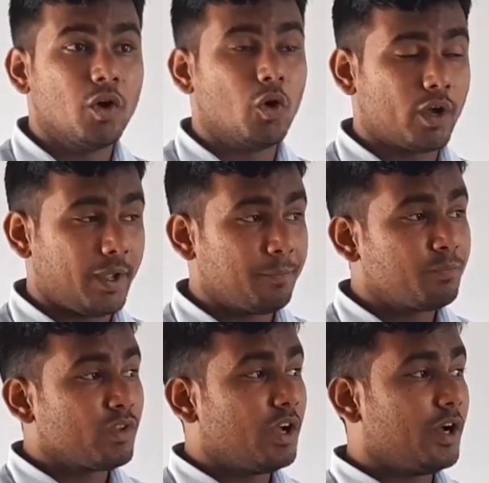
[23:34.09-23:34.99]
Okay,
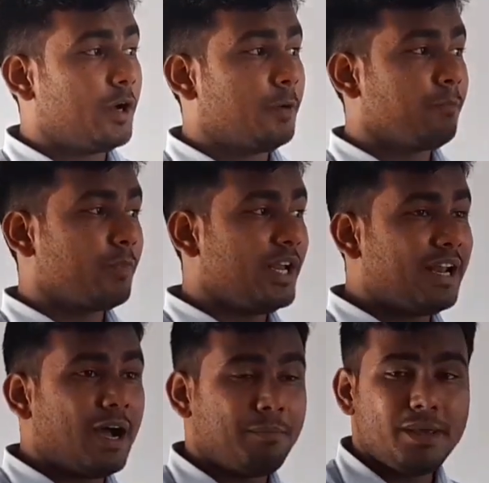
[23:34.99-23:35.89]

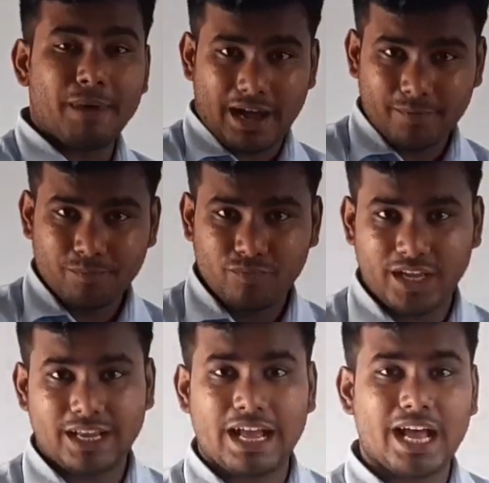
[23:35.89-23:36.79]
in amoeba
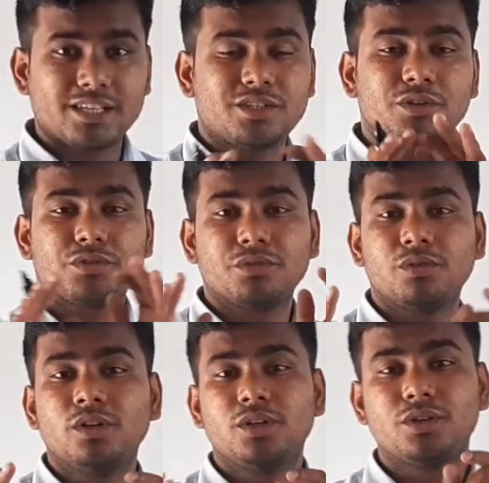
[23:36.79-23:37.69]
they can ask you
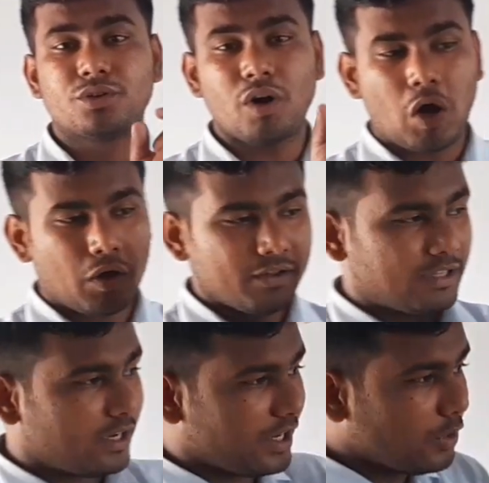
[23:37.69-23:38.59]
to draw
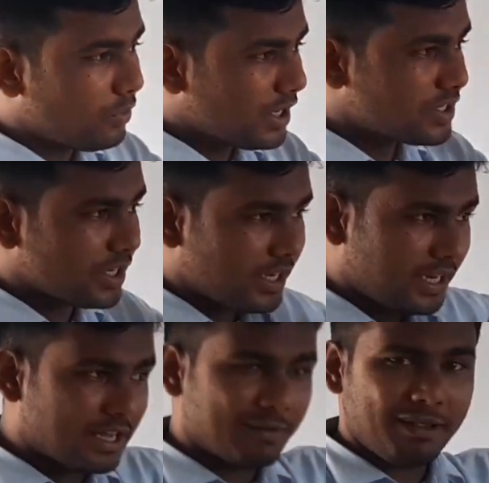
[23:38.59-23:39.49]
the nutrition
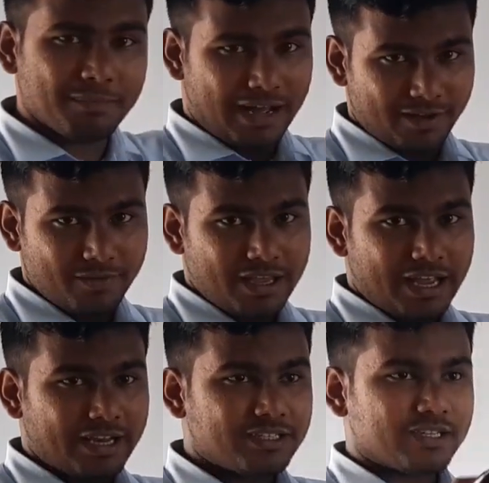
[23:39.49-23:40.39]
in amoeba
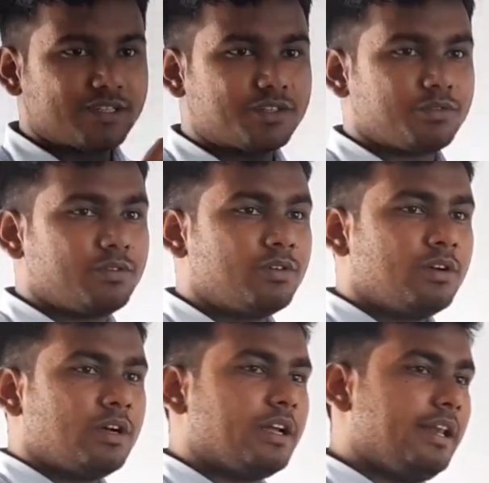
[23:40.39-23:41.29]
and just
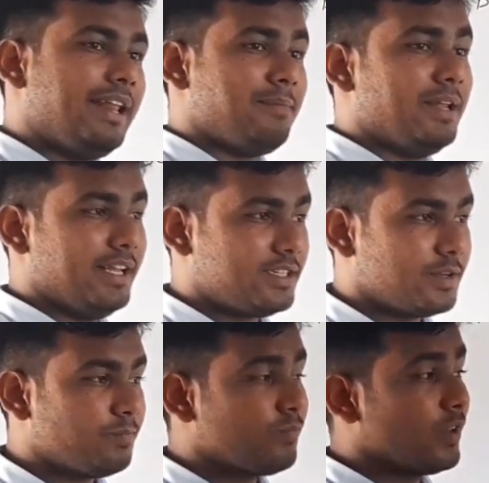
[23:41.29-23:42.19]
to label it.